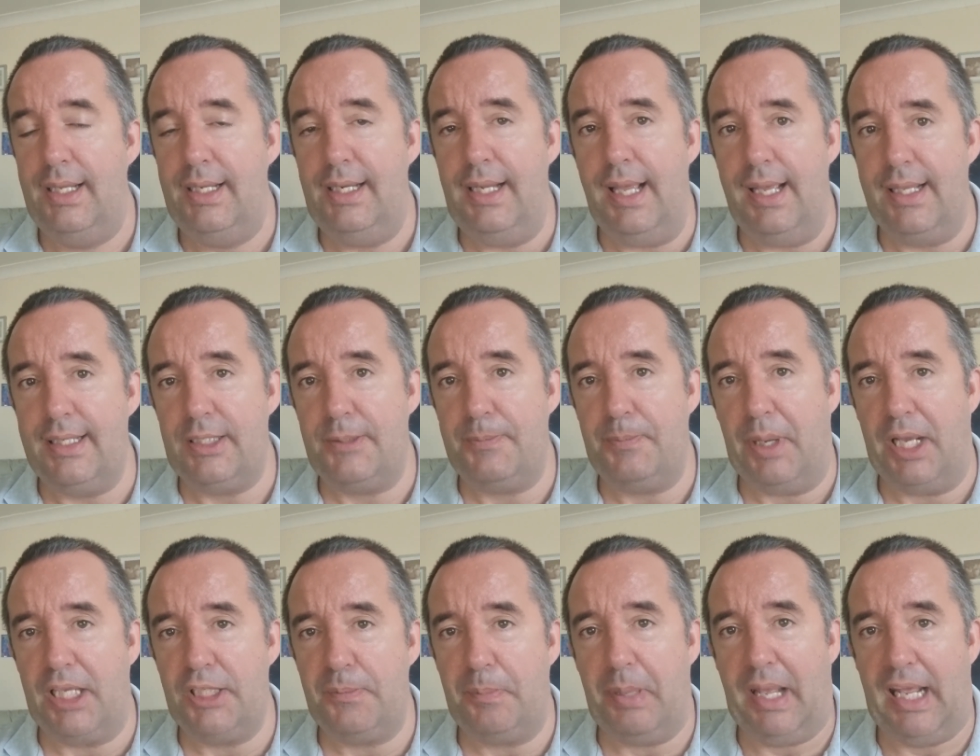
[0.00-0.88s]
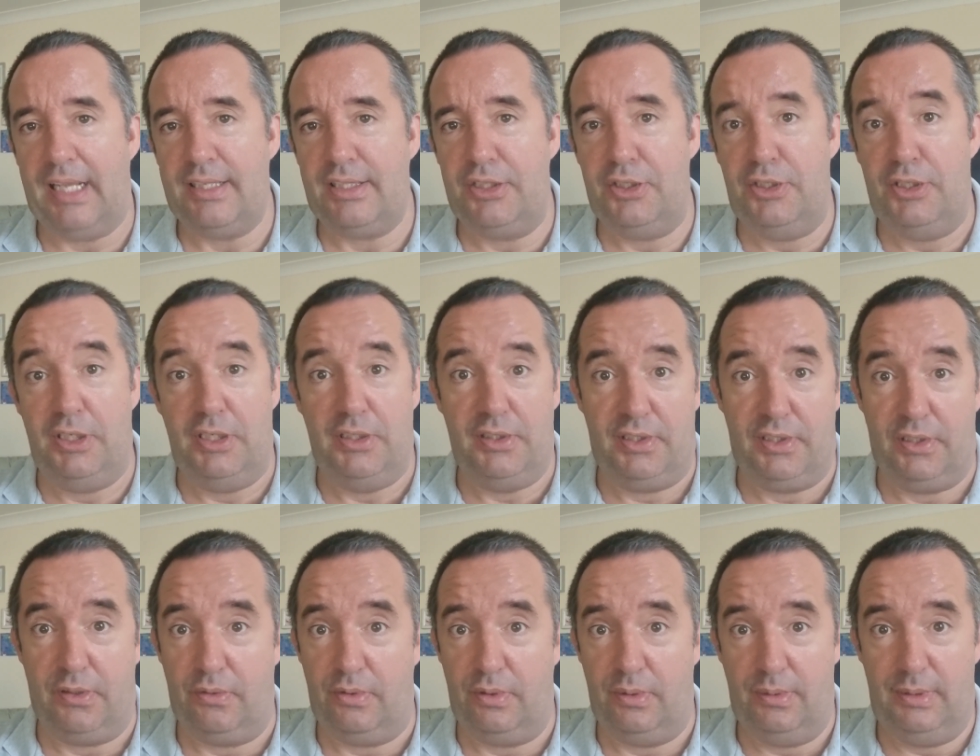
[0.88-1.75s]
Yes, bus
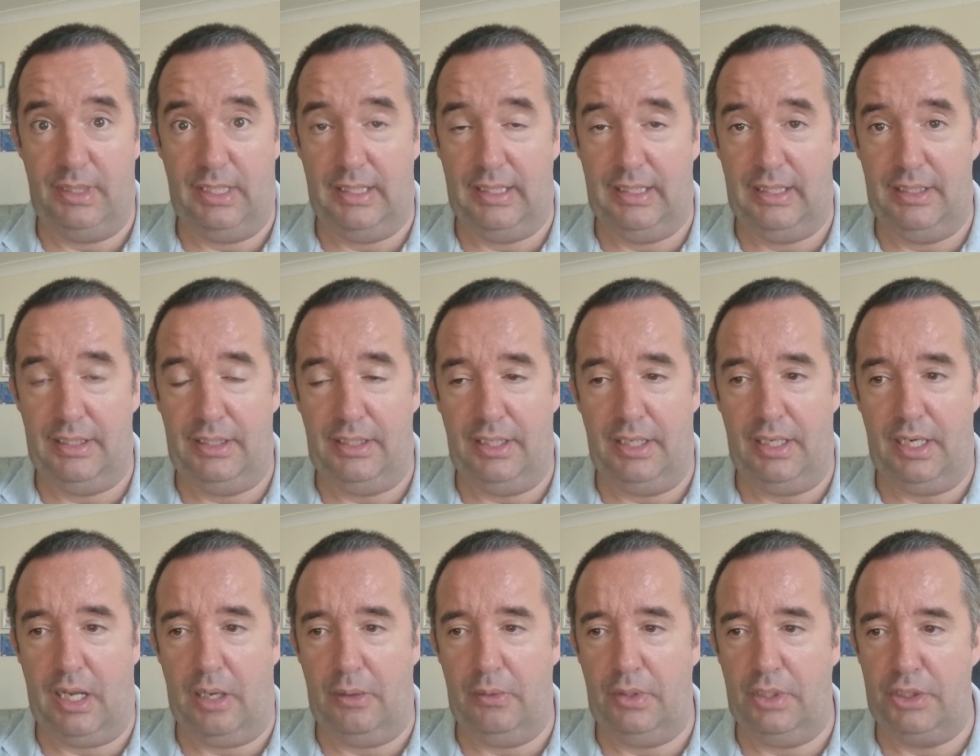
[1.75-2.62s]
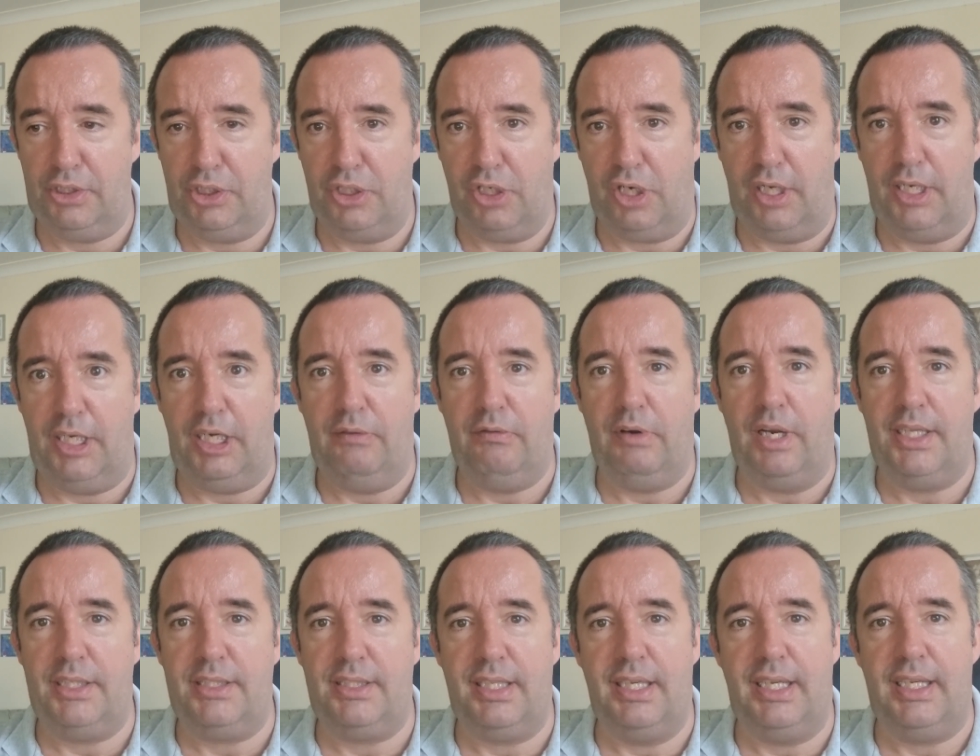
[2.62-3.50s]
passengers. Yeah, you know, the shiny
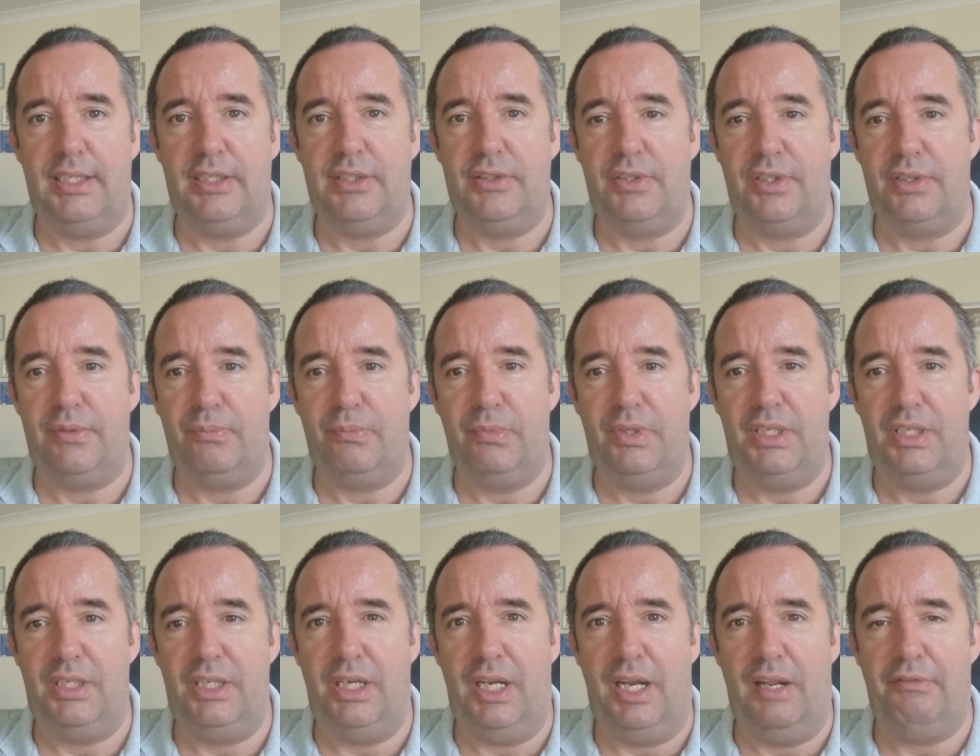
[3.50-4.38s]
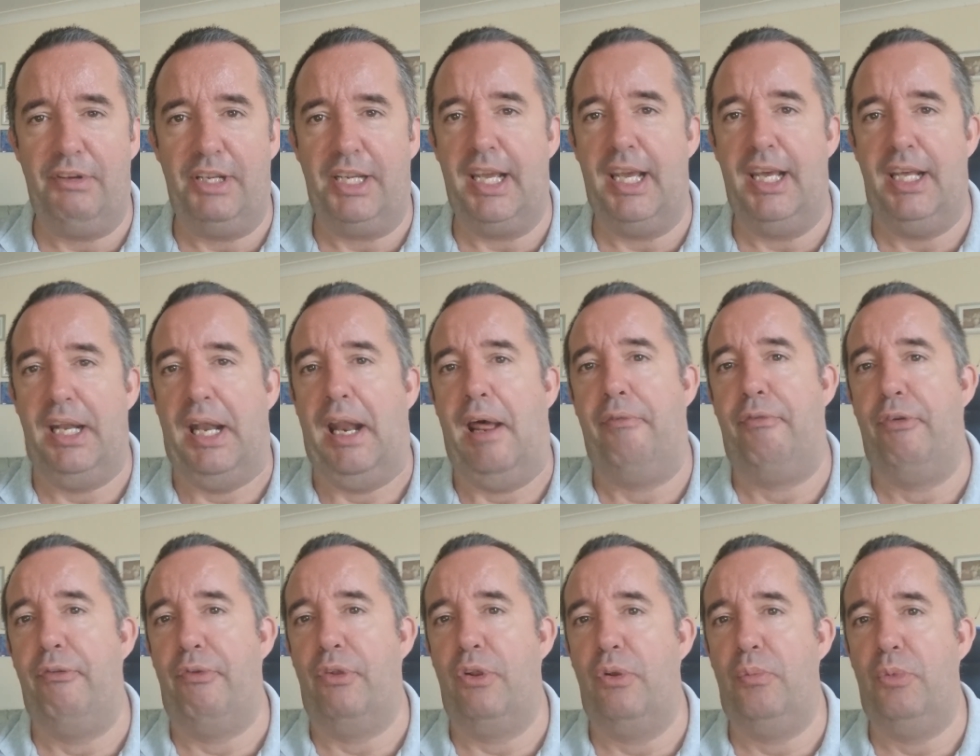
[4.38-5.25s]
red things. You never get enough
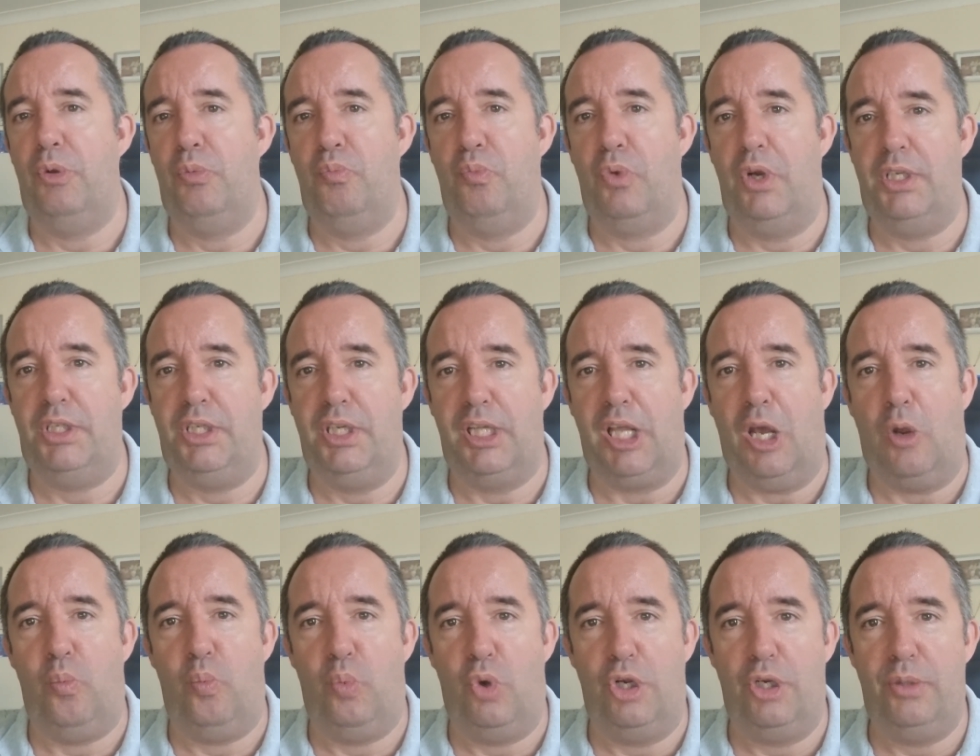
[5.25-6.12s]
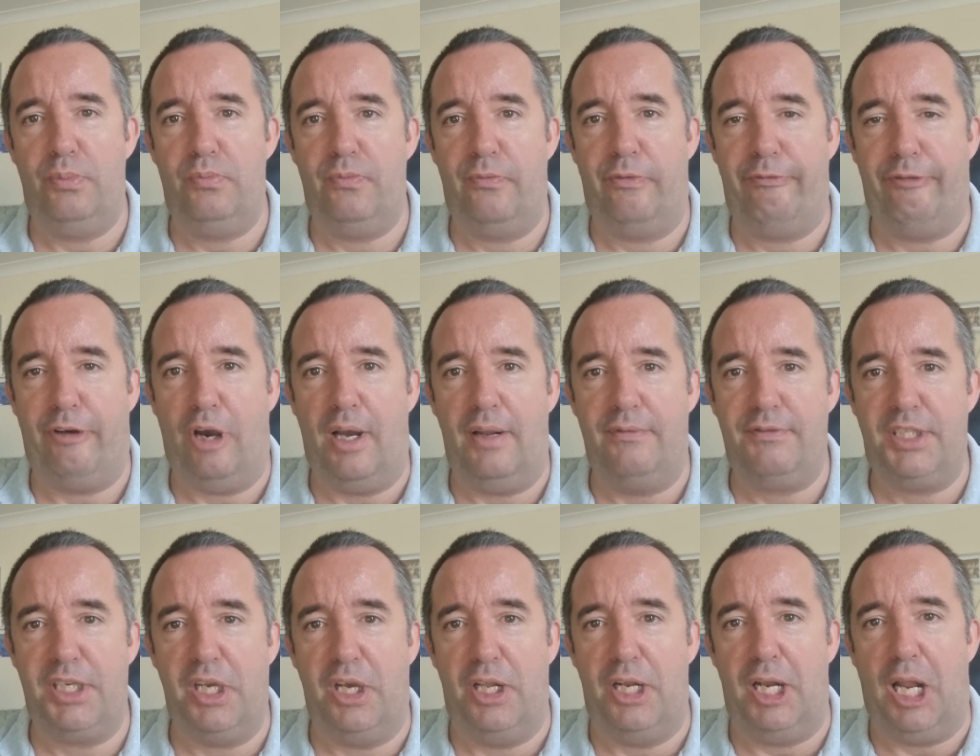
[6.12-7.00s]
of them, and when you don't want them, five
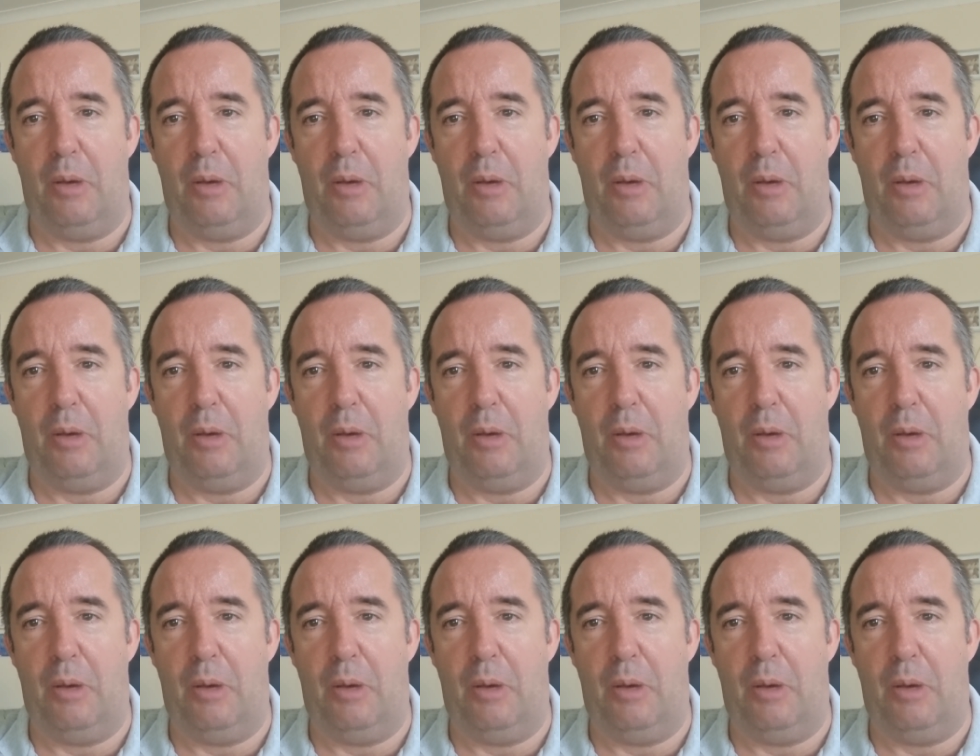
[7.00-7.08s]
turn